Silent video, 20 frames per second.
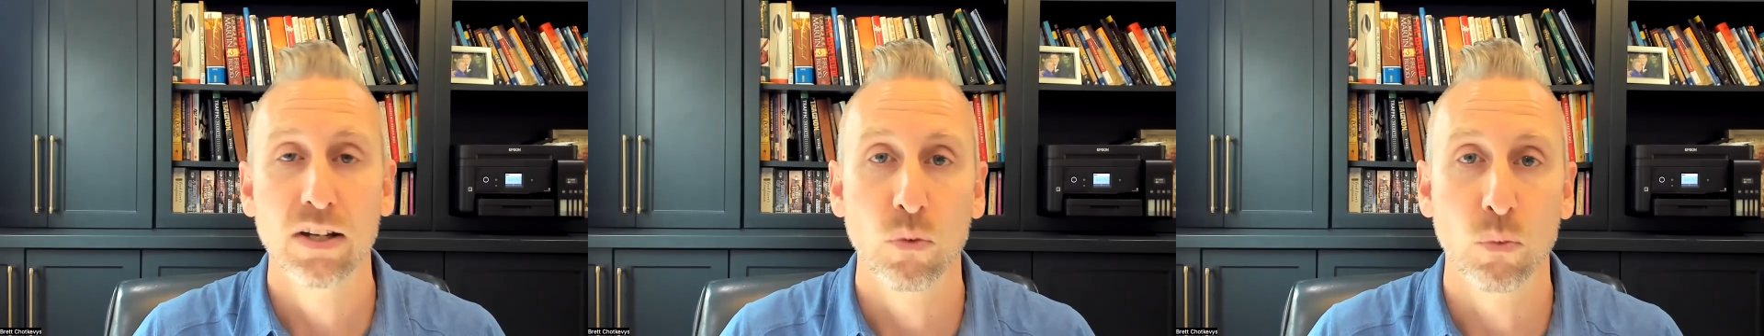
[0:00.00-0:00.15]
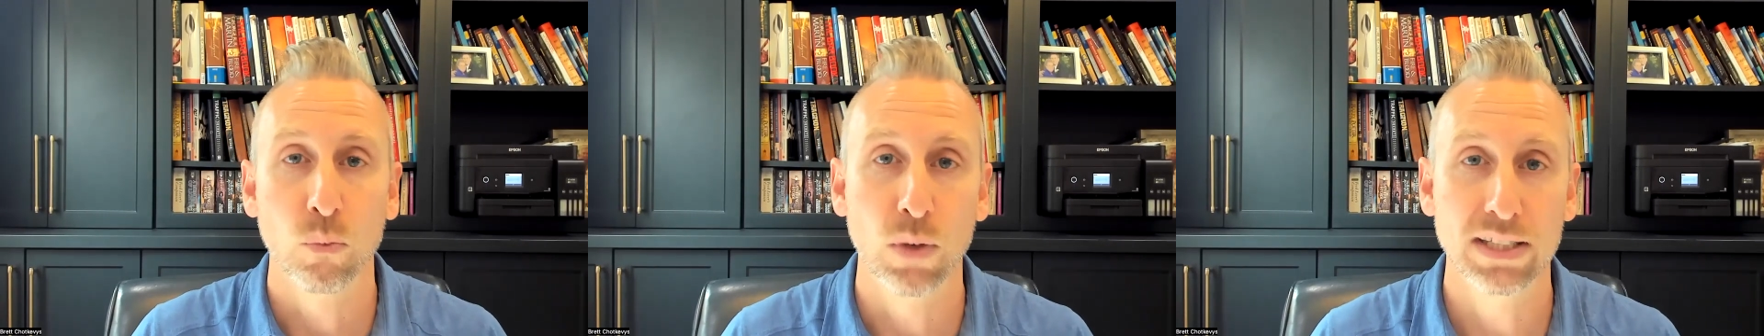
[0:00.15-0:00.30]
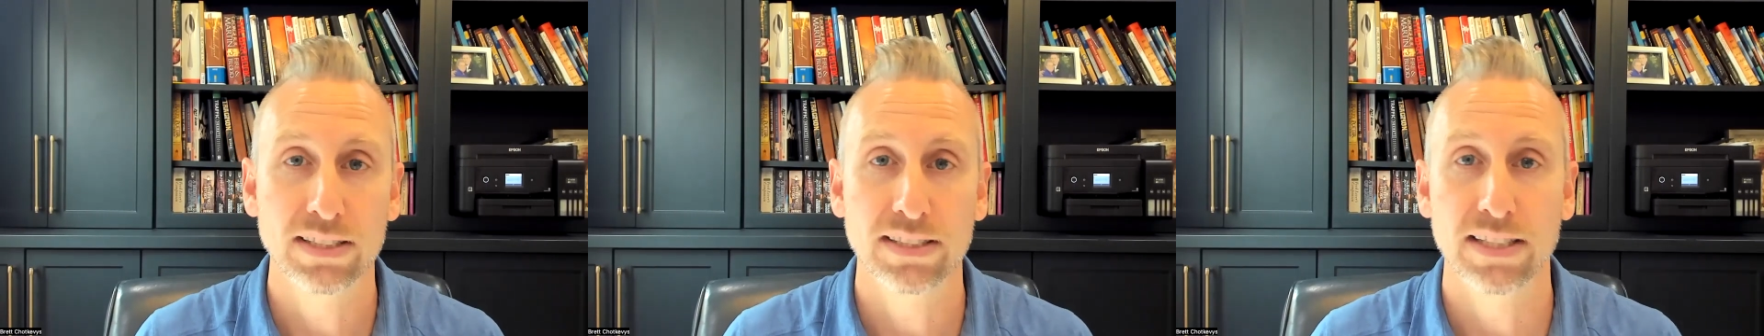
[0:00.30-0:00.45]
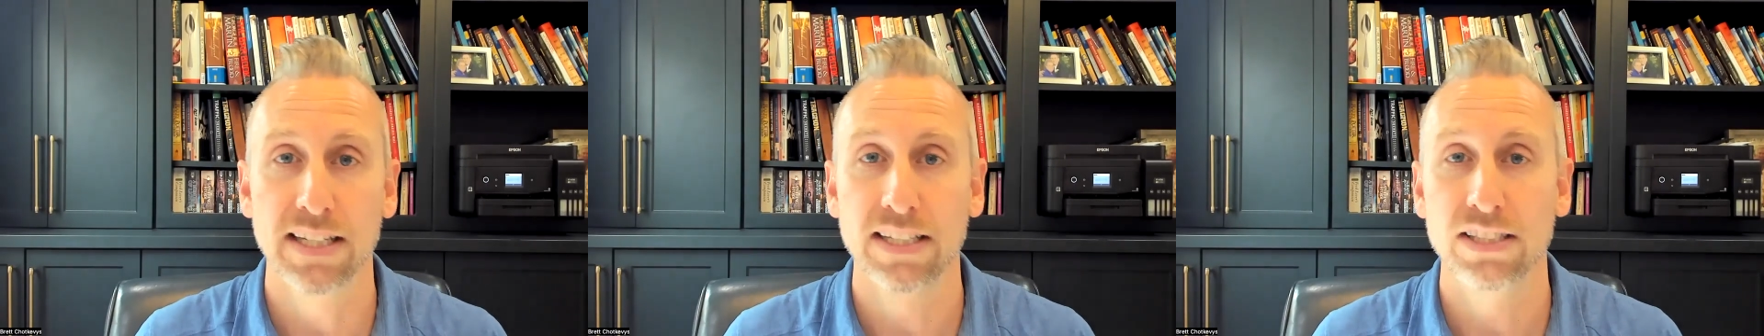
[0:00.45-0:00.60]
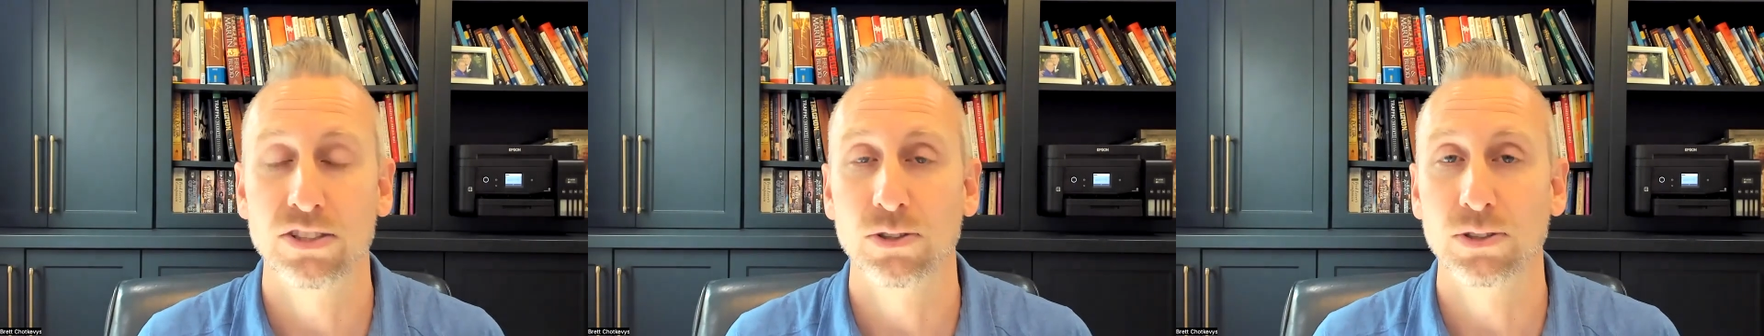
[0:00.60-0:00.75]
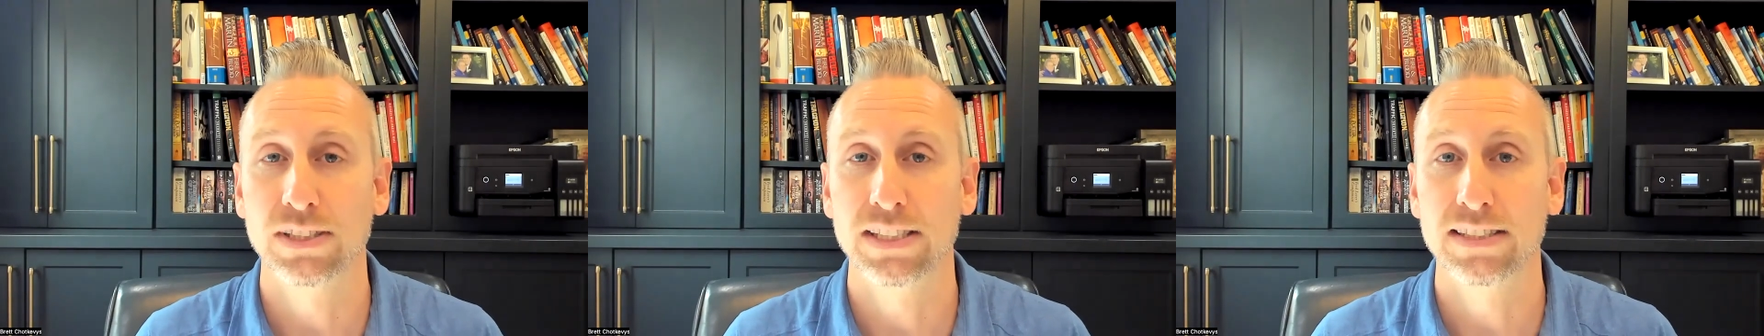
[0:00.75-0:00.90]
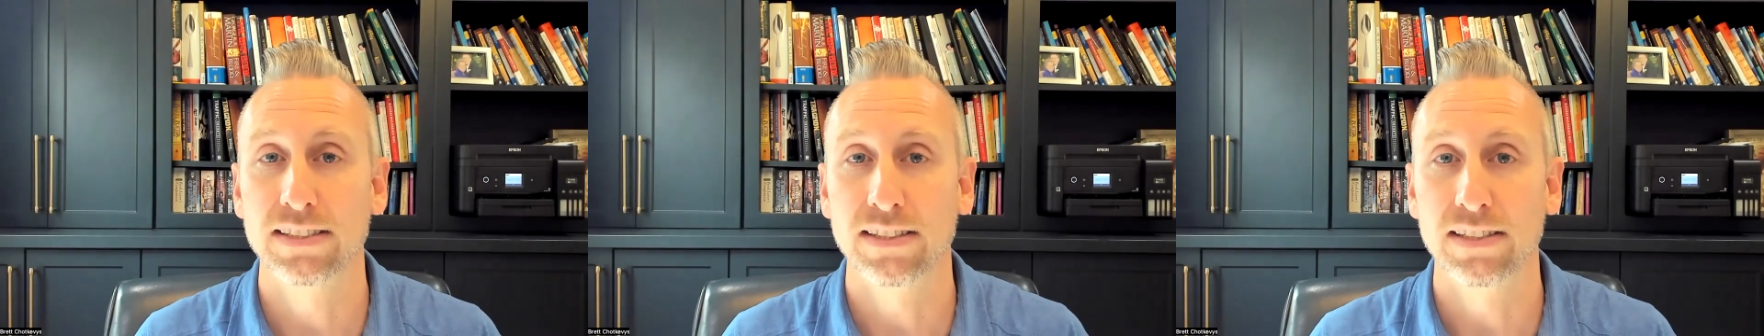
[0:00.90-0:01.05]
residential
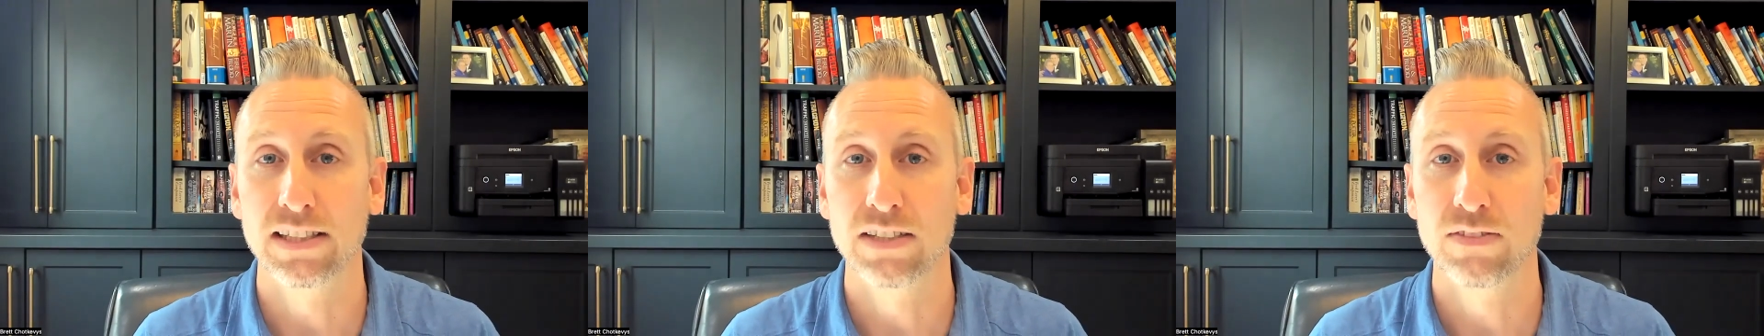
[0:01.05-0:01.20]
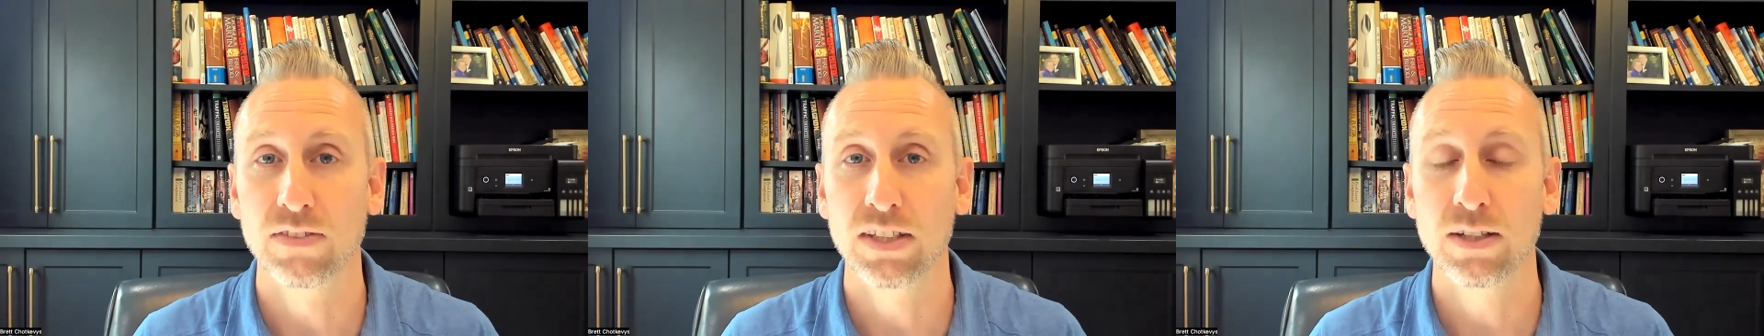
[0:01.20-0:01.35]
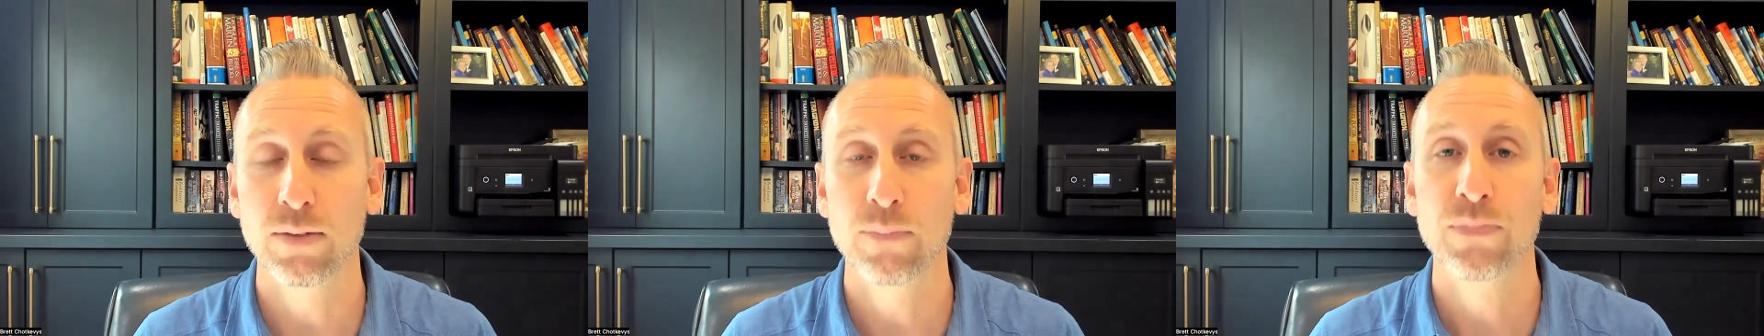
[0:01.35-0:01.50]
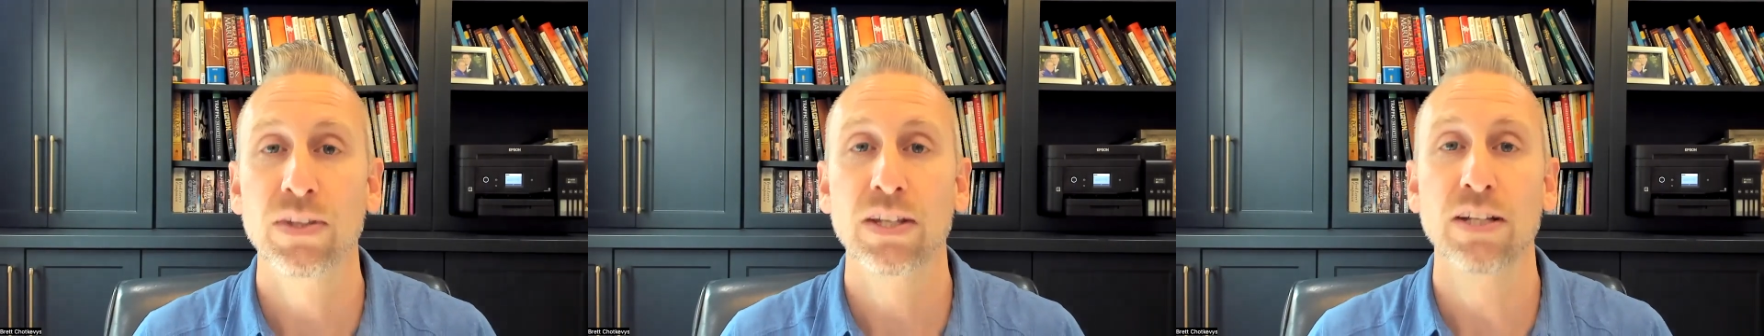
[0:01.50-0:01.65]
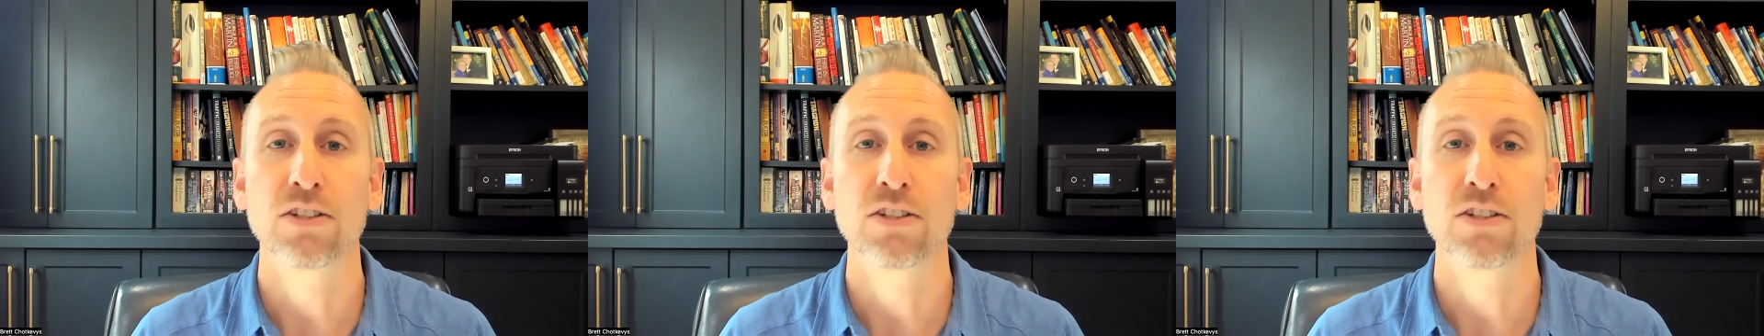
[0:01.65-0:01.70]
assisted living,